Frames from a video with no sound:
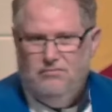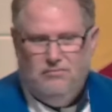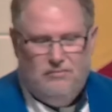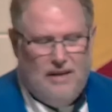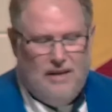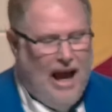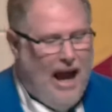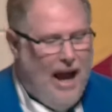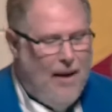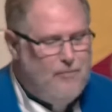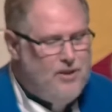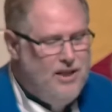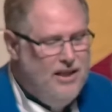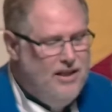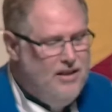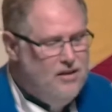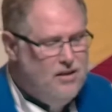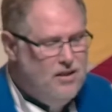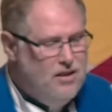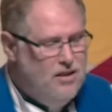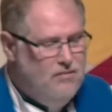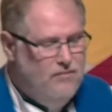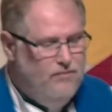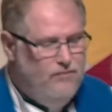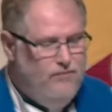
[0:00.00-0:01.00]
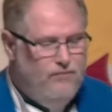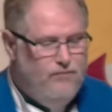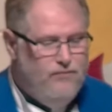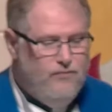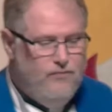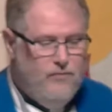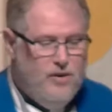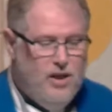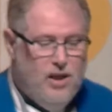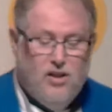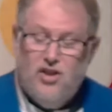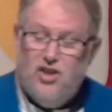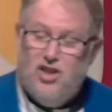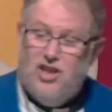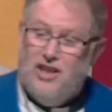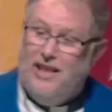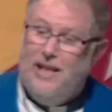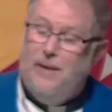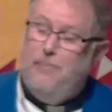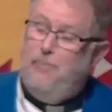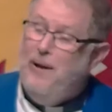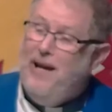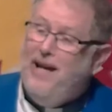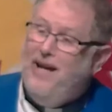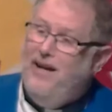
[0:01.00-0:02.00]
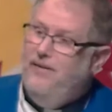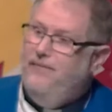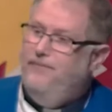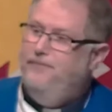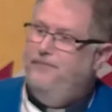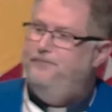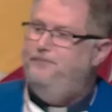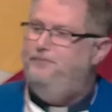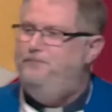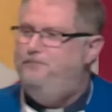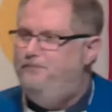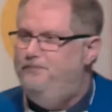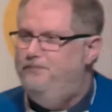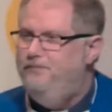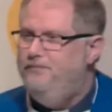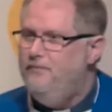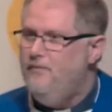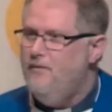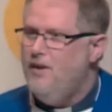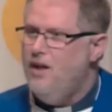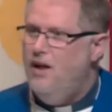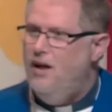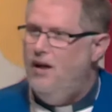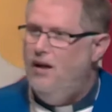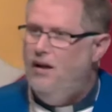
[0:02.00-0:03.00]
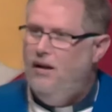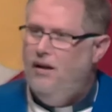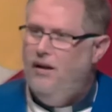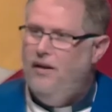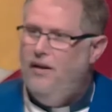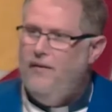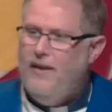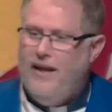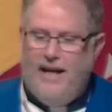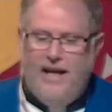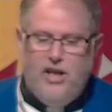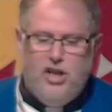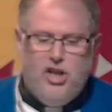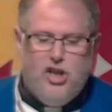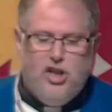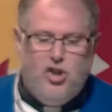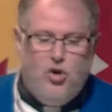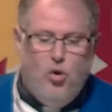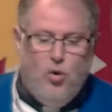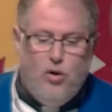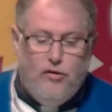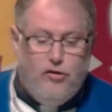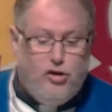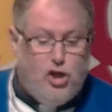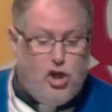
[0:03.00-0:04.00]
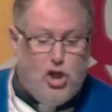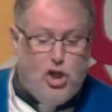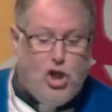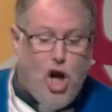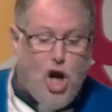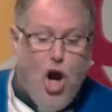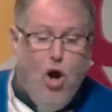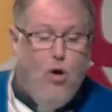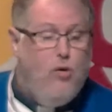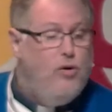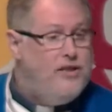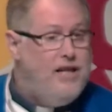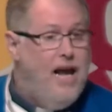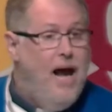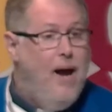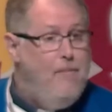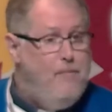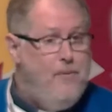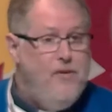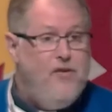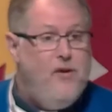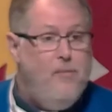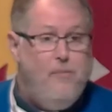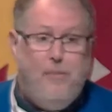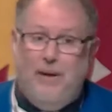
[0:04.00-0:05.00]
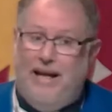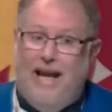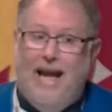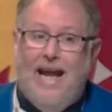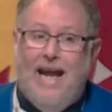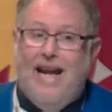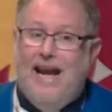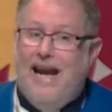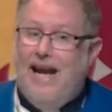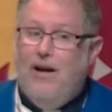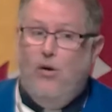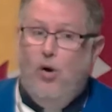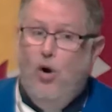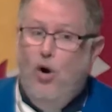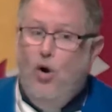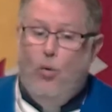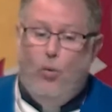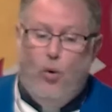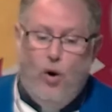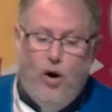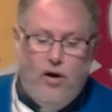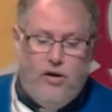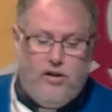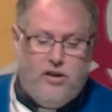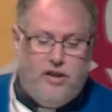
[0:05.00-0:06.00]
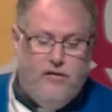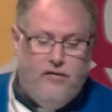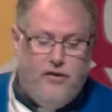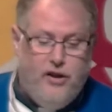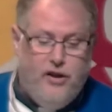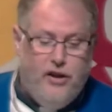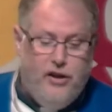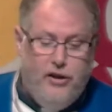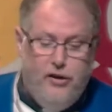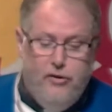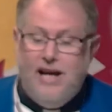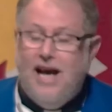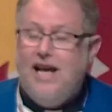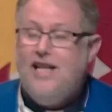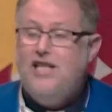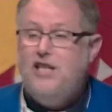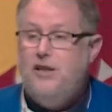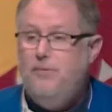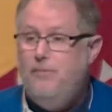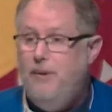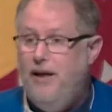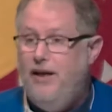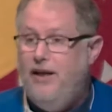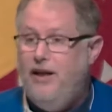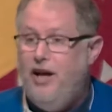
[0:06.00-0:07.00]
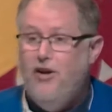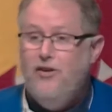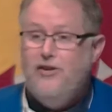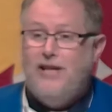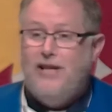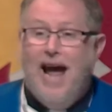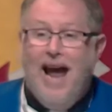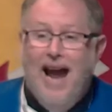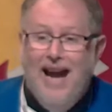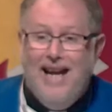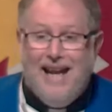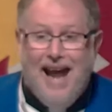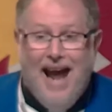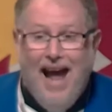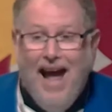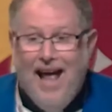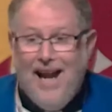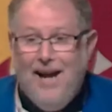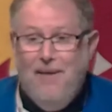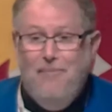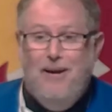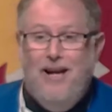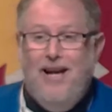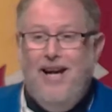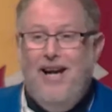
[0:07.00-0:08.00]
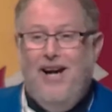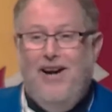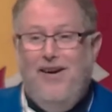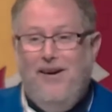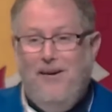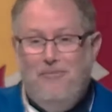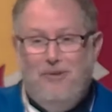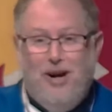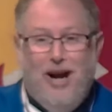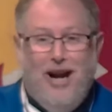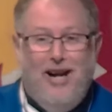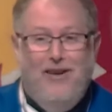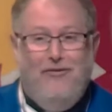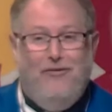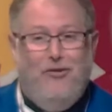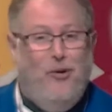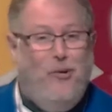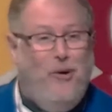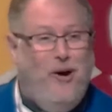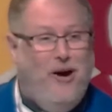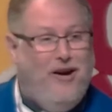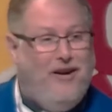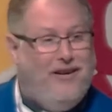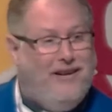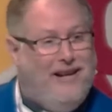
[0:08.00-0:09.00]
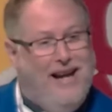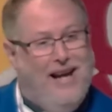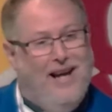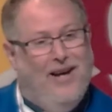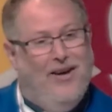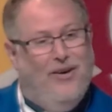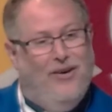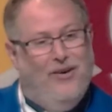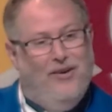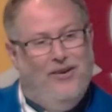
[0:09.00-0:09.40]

absent, sleeping, that He just sort of shows up at the beginning works of the New Testament and goes, hey, Dad, I'm here, I'm ready for work now.